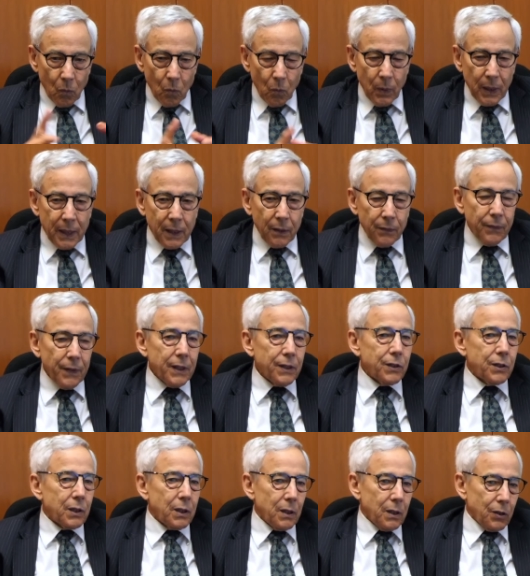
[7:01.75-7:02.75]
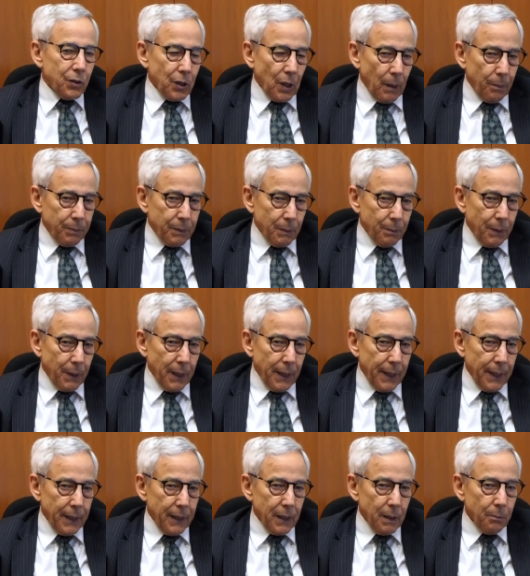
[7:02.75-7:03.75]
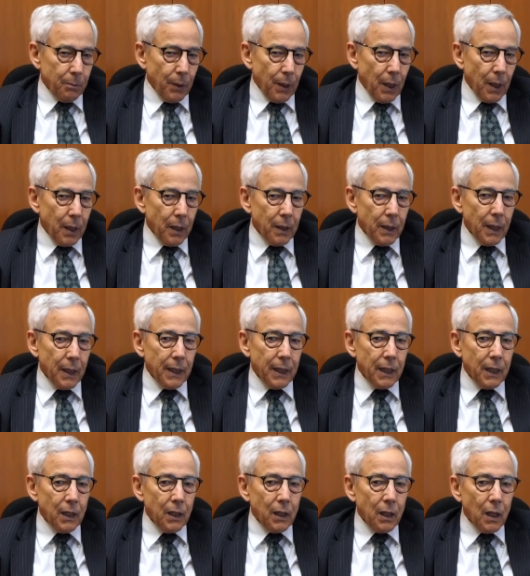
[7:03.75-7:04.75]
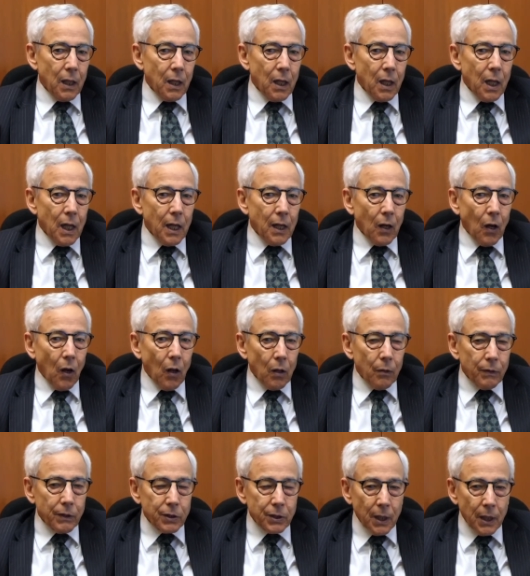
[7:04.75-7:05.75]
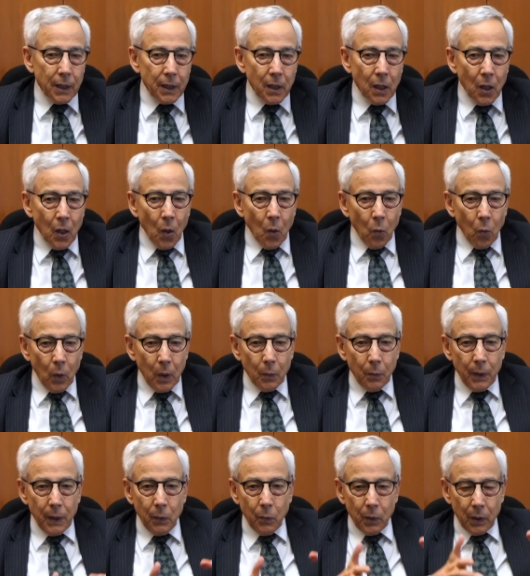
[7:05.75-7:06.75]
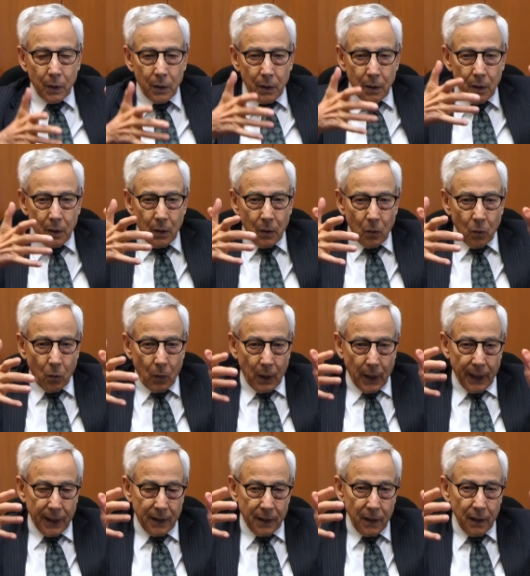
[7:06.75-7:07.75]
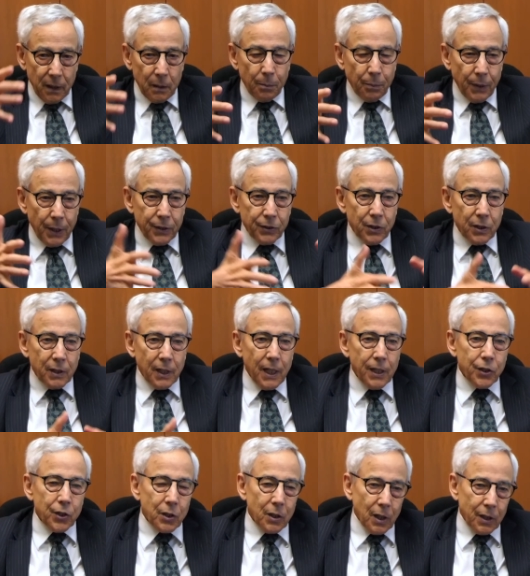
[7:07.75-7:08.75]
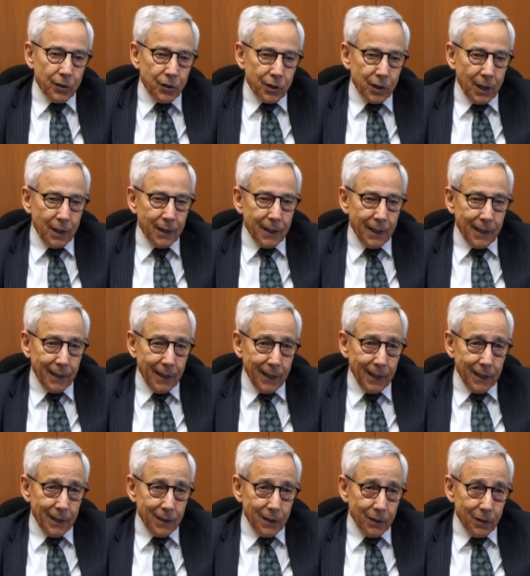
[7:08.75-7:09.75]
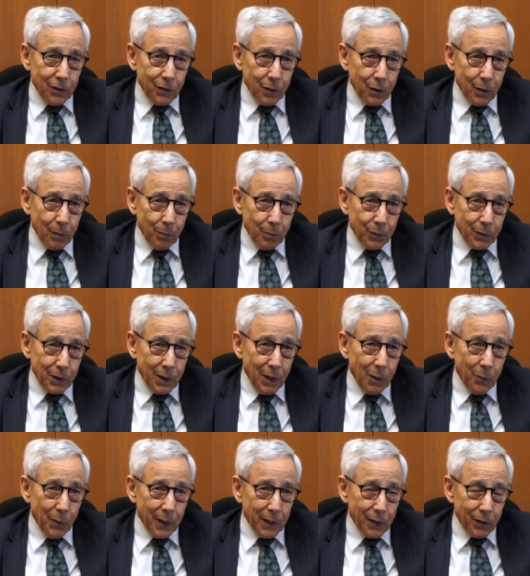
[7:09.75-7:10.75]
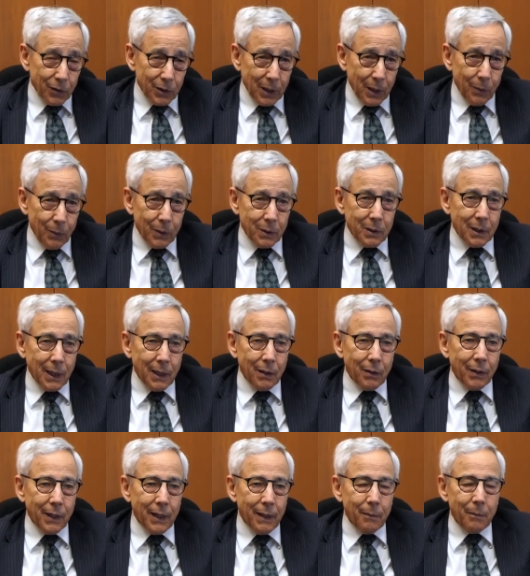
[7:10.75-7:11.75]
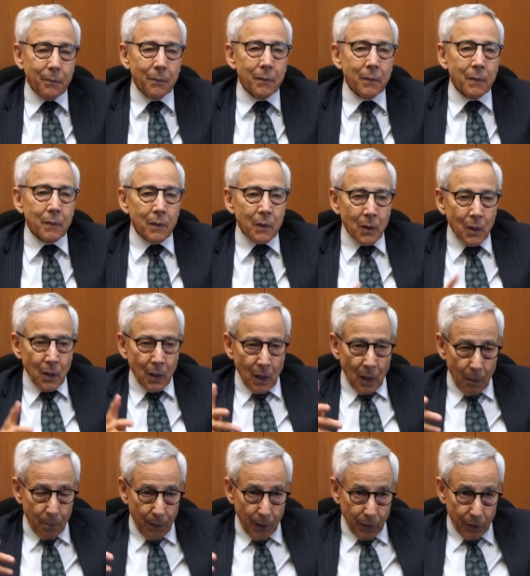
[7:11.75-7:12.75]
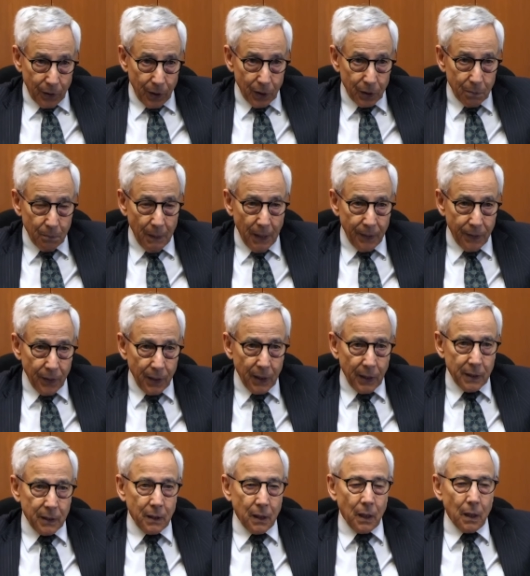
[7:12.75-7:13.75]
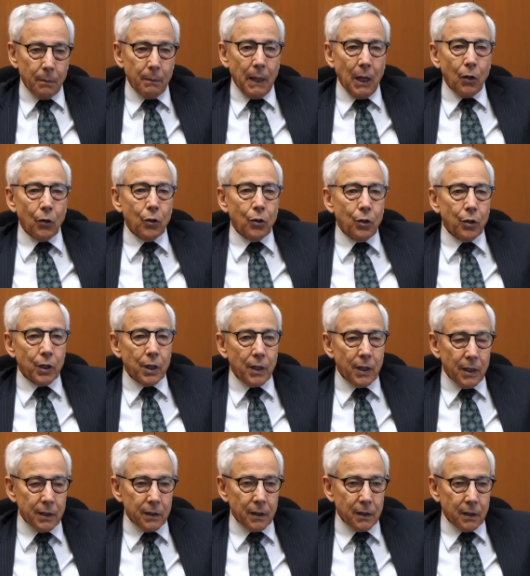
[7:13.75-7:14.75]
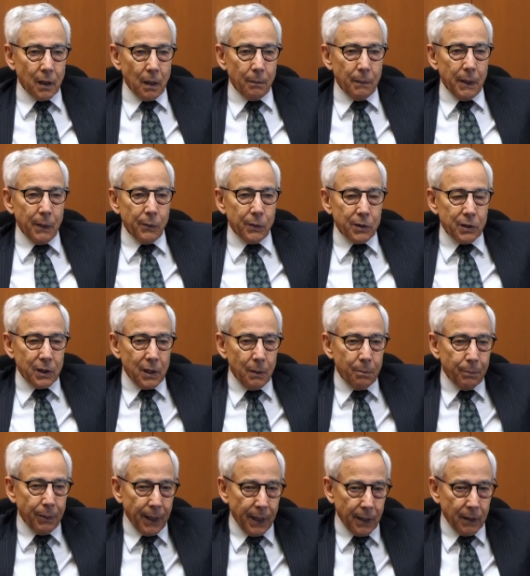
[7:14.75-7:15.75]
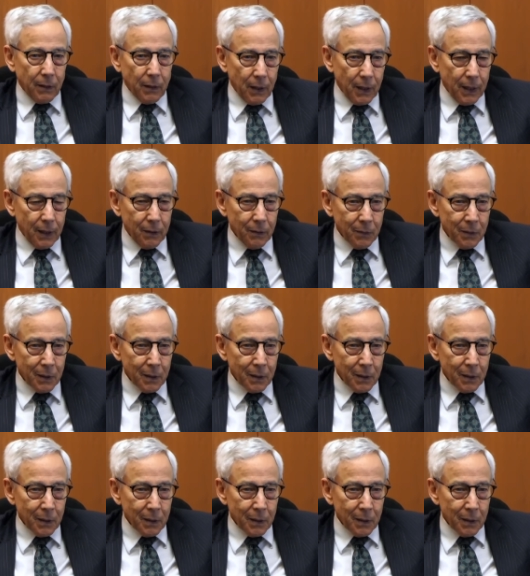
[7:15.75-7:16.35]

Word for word: we convinced the shop to buy it. He bought it, and he and all of a sudden, when we would when I did the presentation on Sunday night to the ski weekers, I would tell them about this method. I'd tell them how good it is. I'd tell them they would ski parallel